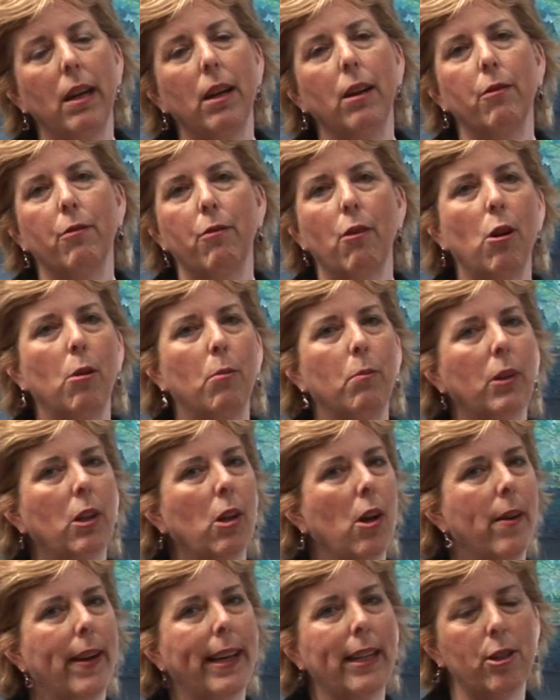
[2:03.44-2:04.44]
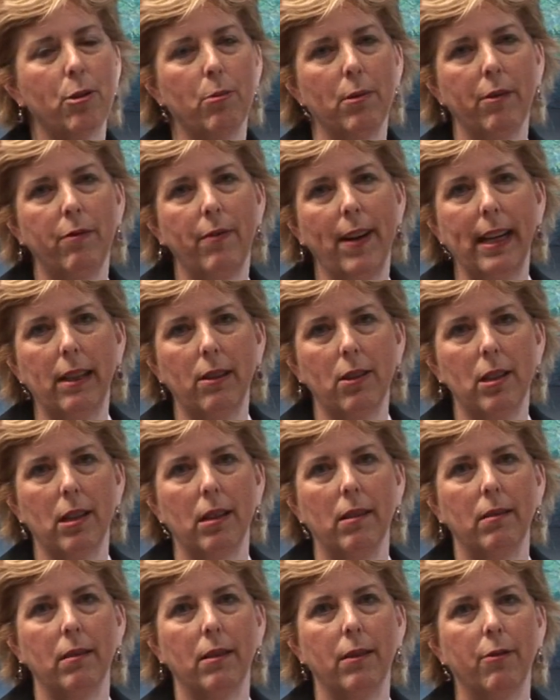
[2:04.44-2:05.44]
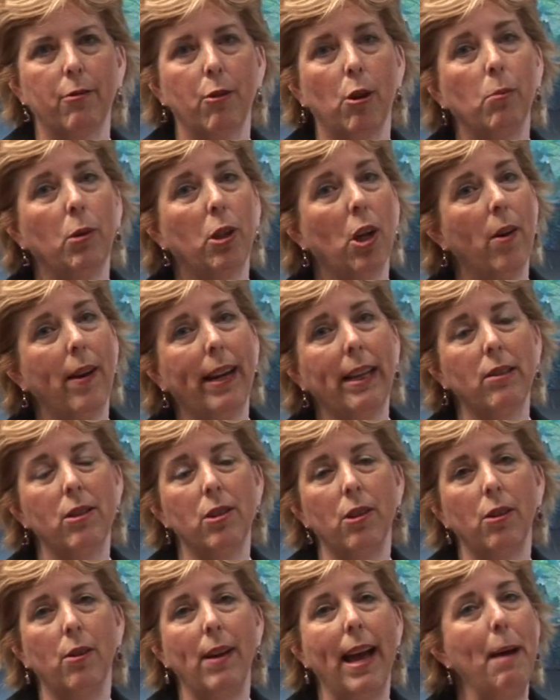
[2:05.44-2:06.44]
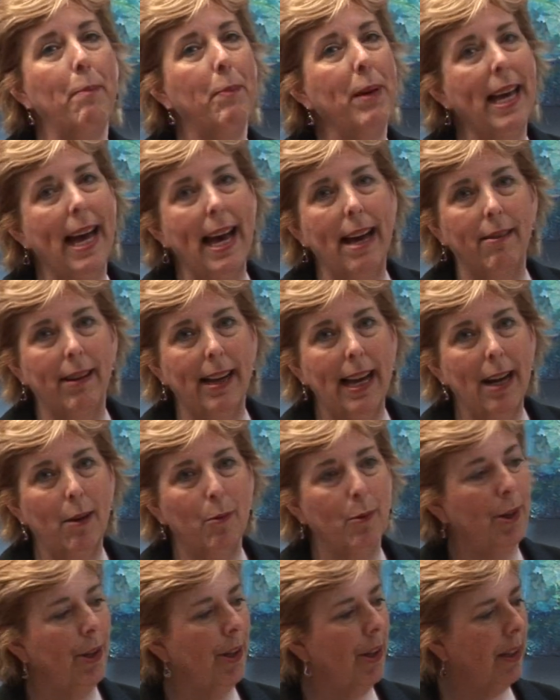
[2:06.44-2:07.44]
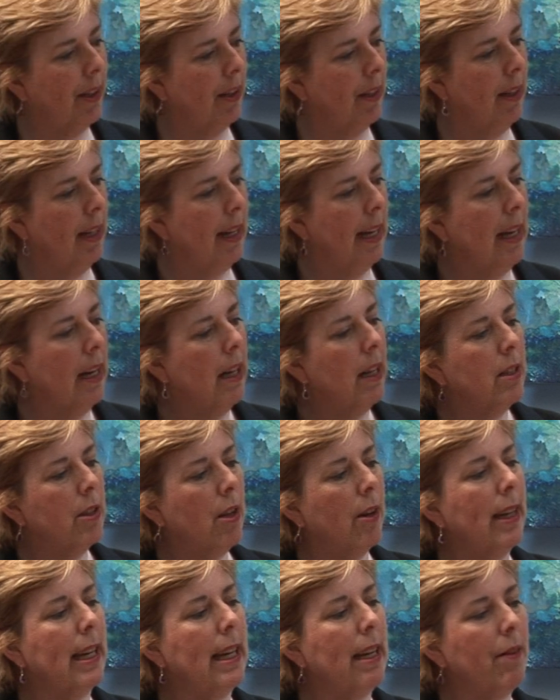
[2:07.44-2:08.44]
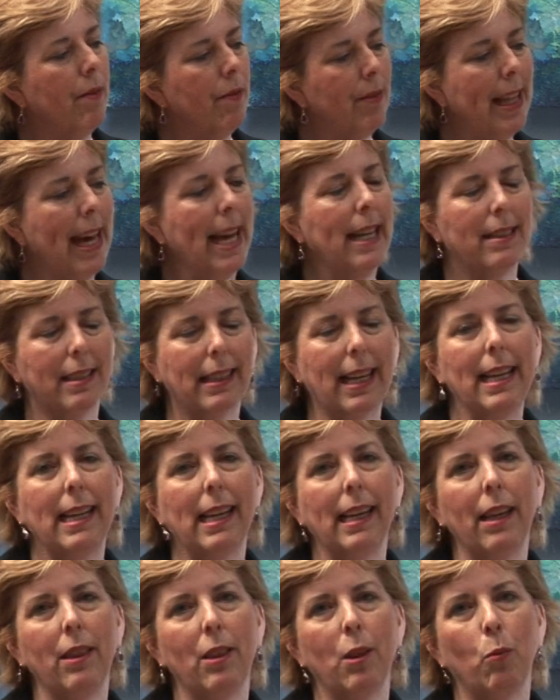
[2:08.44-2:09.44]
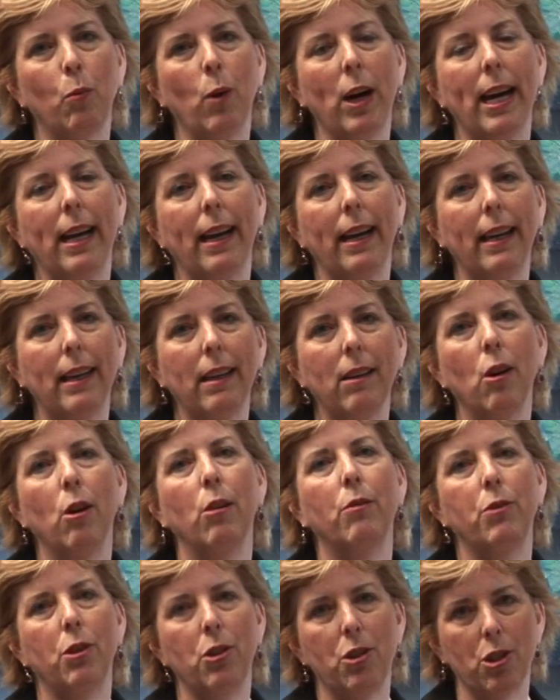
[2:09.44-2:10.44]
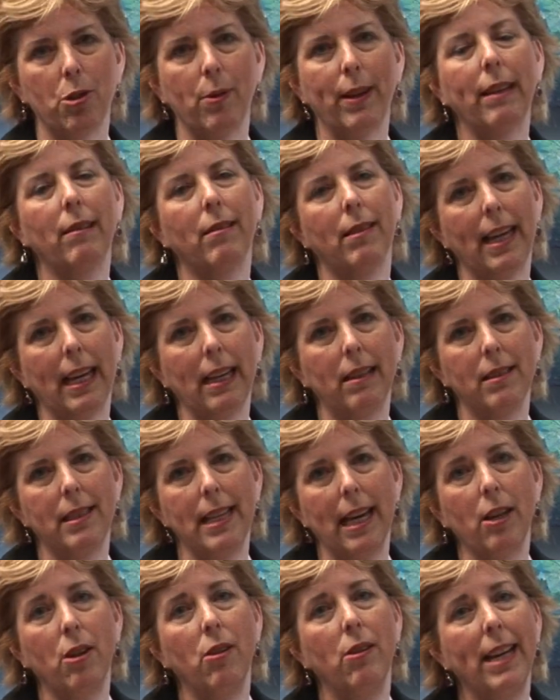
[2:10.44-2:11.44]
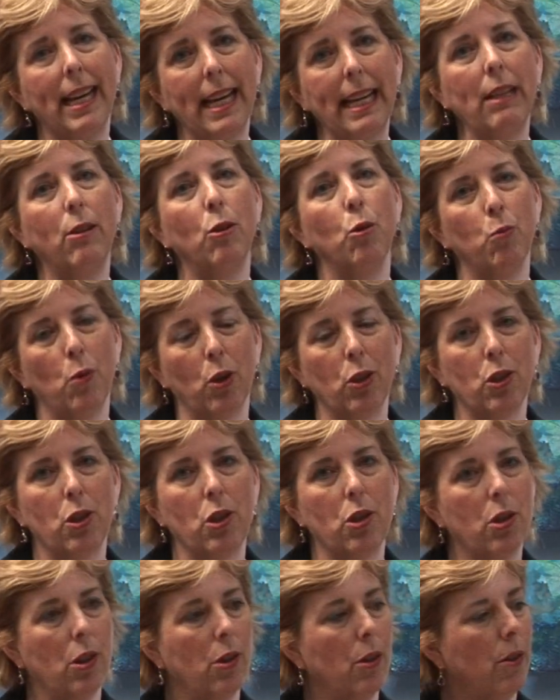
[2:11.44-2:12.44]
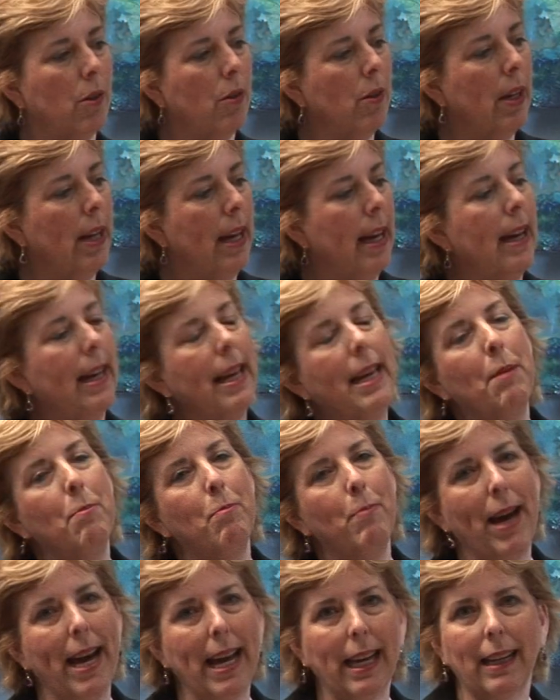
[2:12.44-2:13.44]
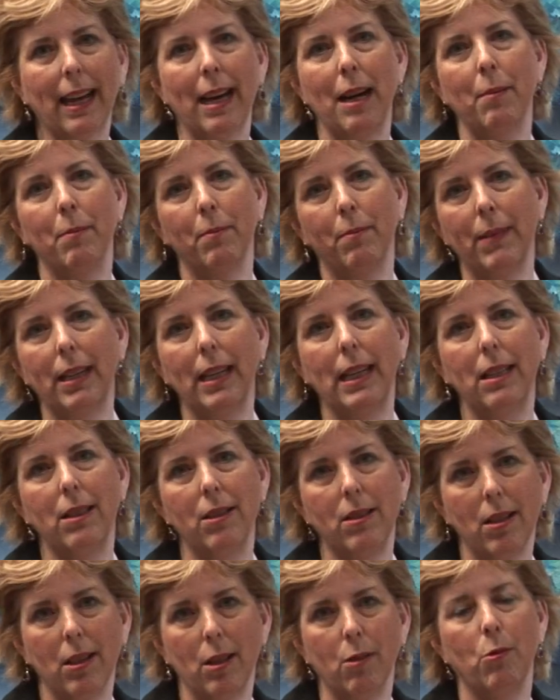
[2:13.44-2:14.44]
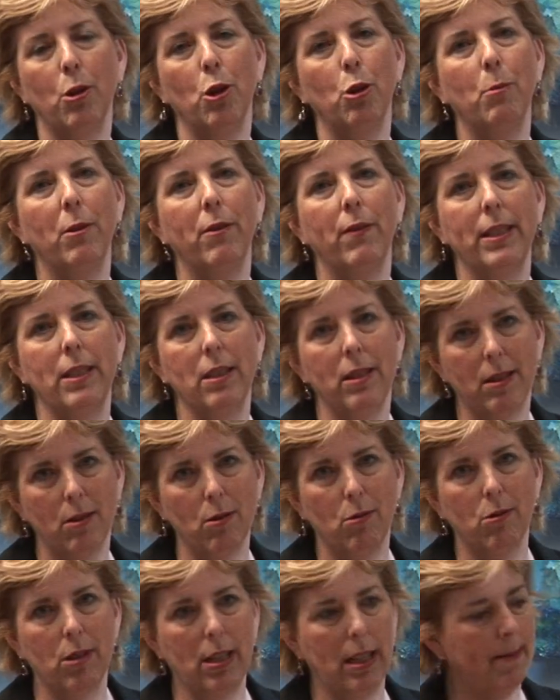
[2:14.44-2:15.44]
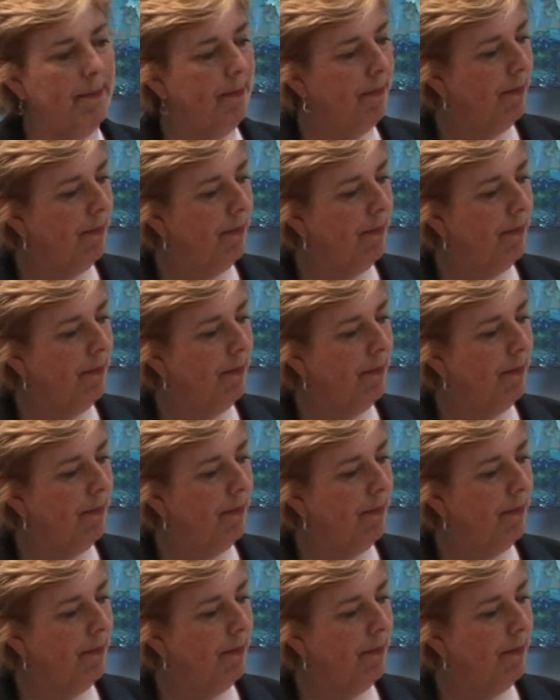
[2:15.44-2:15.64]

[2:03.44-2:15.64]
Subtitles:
from going to a function, from going to happy hour at work. So if that's getting in the way of you doing things that you need or want to do, it may come into the realm of a disorder.